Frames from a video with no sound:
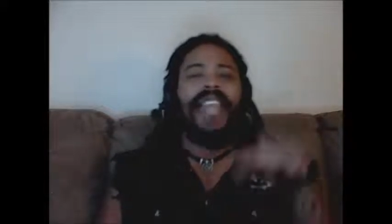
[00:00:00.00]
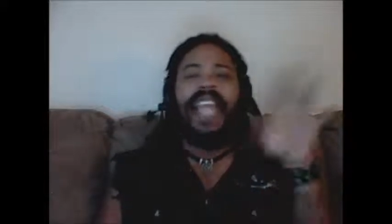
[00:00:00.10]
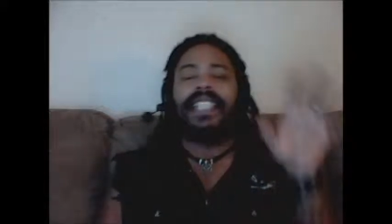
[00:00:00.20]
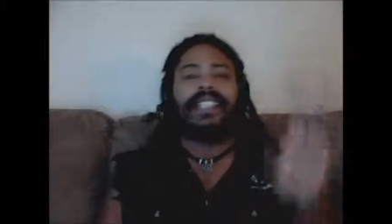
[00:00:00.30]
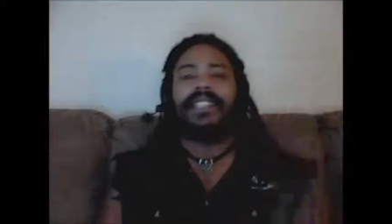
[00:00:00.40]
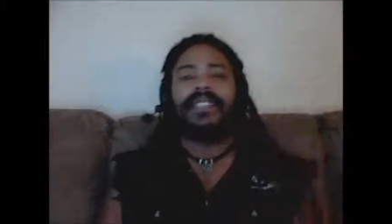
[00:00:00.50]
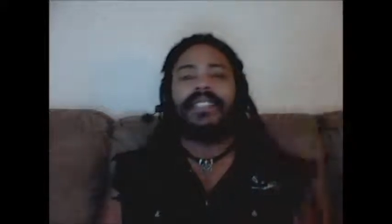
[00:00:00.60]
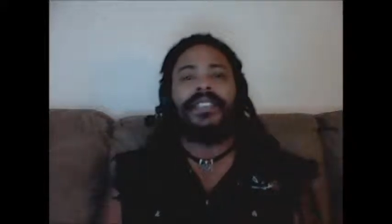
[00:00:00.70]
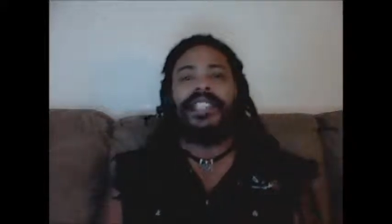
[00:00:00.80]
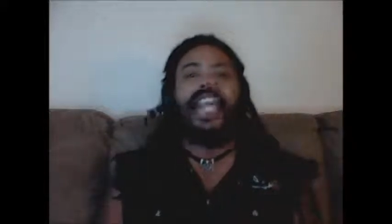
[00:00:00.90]

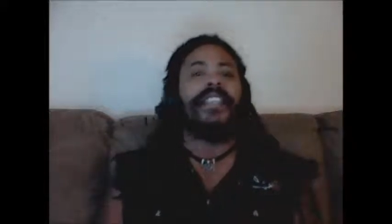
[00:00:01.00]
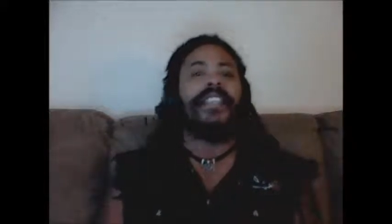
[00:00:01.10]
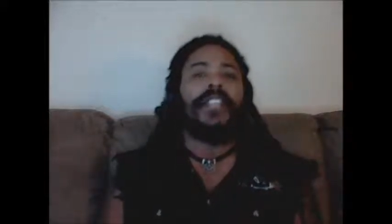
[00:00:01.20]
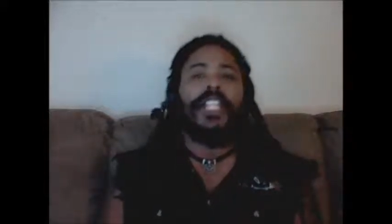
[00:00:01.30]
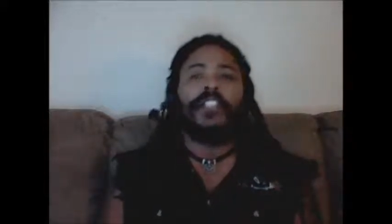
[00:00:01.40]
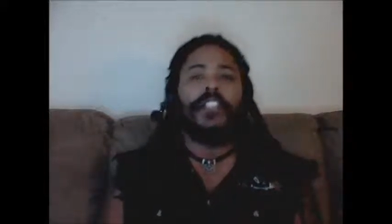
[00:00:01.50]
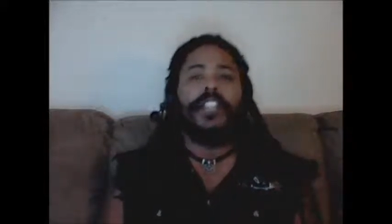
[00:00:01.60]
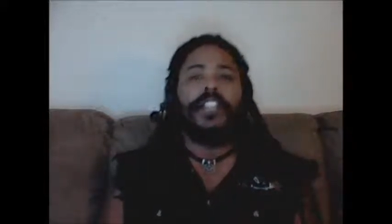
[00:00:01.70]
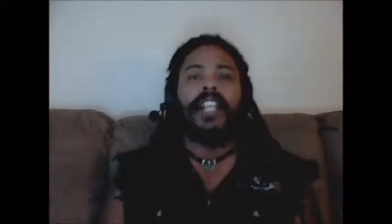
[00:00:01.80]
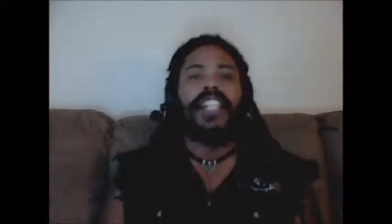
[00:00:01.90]
That's neither here
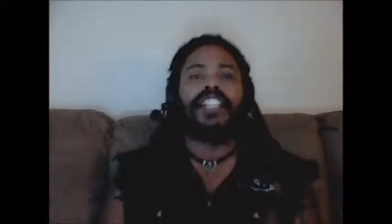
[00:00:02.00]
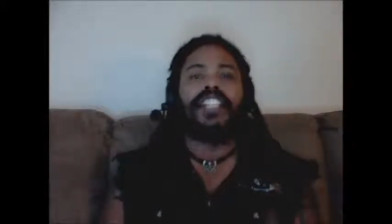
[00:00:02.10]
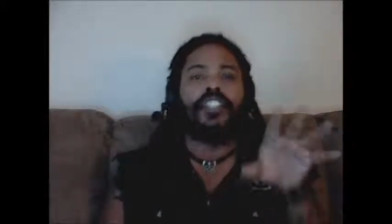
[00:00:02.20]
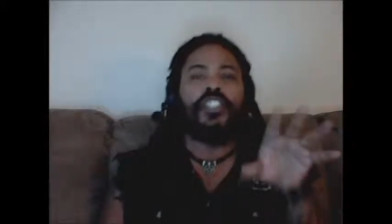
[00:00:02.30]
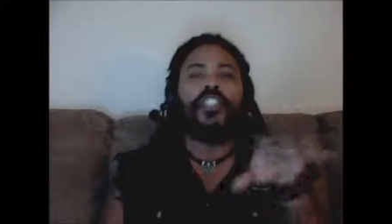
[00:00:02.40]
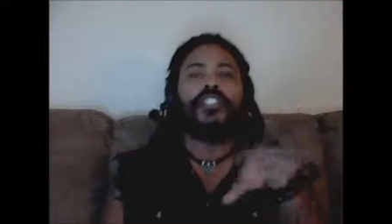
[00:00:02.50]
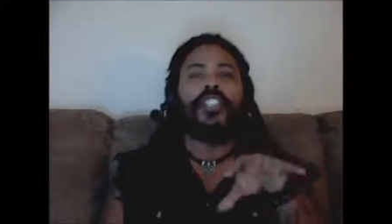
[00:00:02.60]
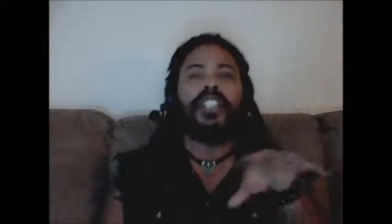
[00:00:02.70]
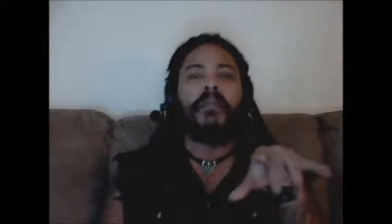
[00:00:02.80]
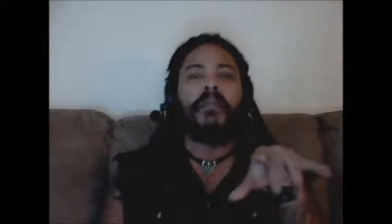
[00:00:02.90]
nor there. That's
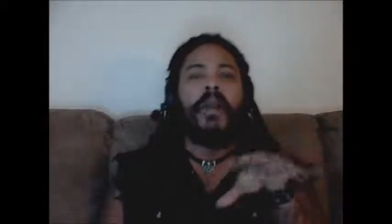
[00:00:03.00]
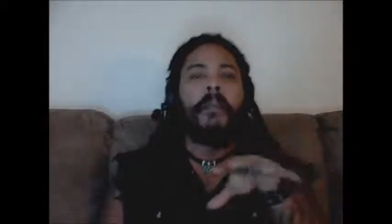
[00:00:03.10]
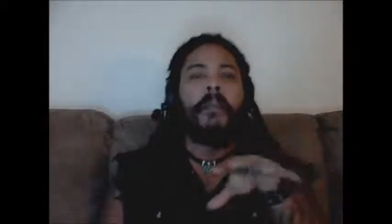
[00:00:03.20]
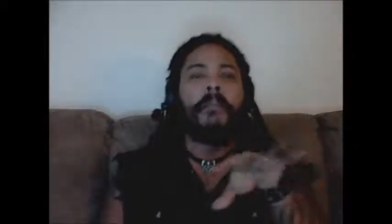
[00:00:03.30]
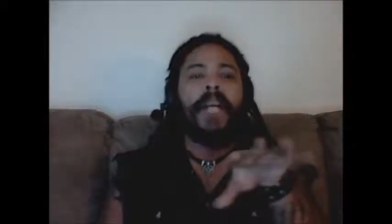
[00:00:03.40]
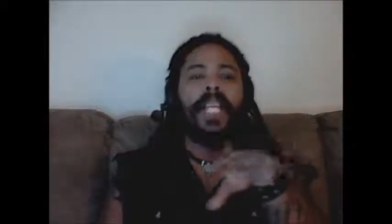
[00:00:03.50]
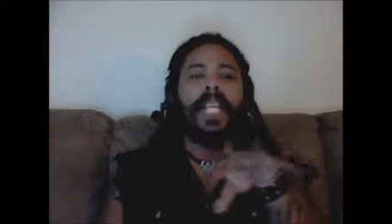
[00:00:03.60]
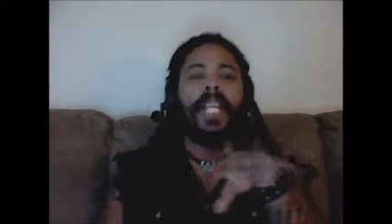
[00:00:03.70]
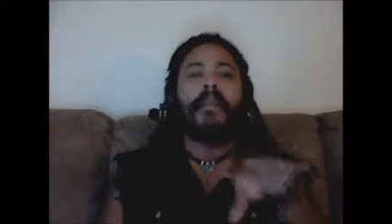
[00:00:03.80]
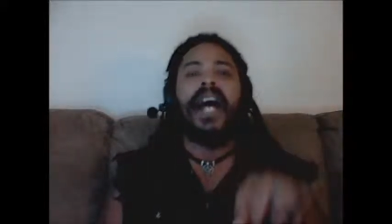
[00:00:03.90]
children
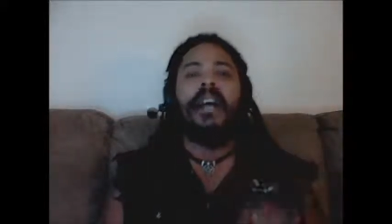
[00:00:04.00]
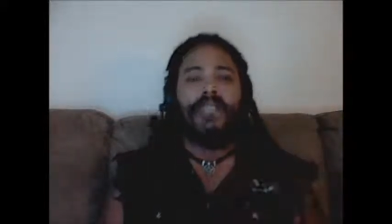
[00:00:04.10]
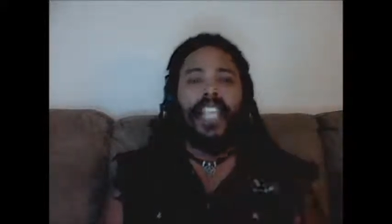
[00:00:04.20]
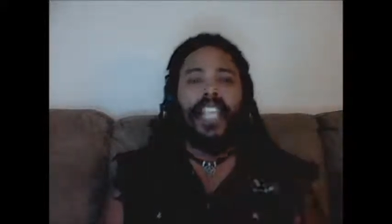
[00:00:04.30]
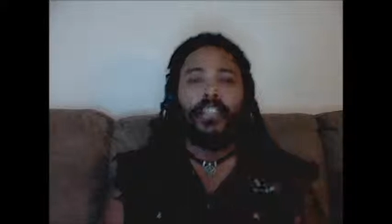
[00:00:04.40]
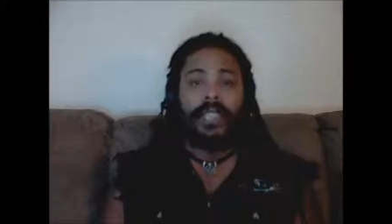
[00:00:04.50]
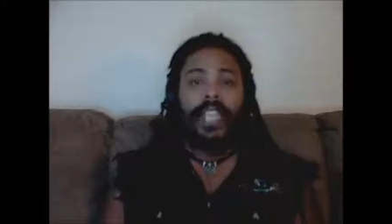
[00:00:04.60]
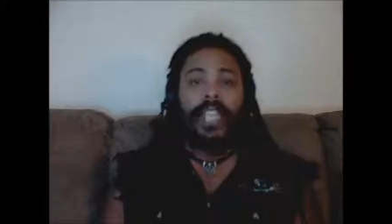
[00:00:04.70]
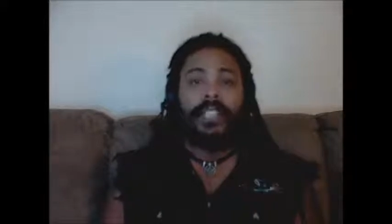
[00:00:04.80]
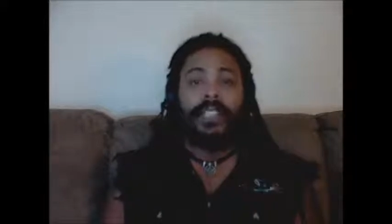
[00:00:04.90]
mucking about. That's
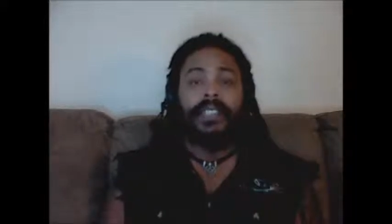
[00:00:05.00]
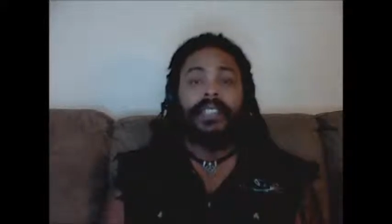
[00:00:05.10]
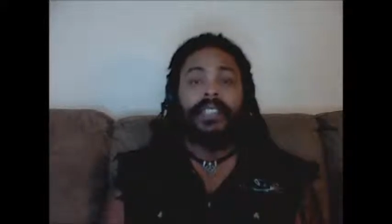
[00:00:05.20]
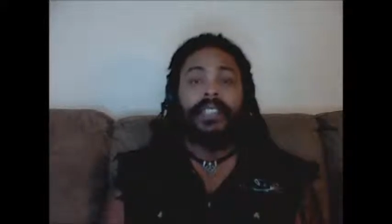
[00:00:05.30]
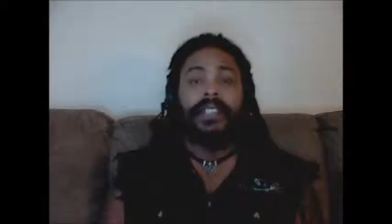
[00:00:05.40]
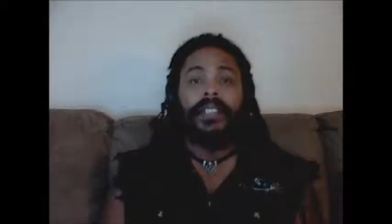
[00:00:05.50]
what that is.